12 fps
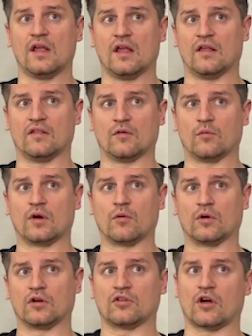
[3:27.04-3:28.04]
and that we're
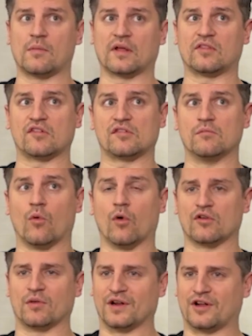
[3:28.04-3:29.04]
going to talk about this some
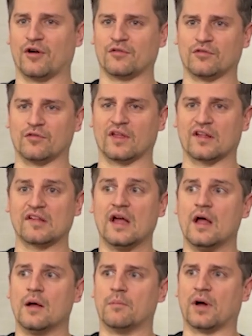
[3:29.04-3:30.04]
more as we go through this,
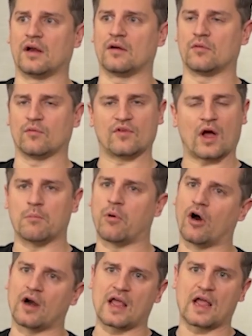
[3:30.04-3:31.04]
but we've got
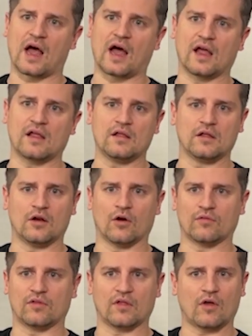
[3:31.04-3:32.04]
Bard AI,
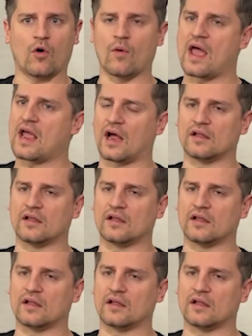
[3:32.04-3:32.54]
the whole AI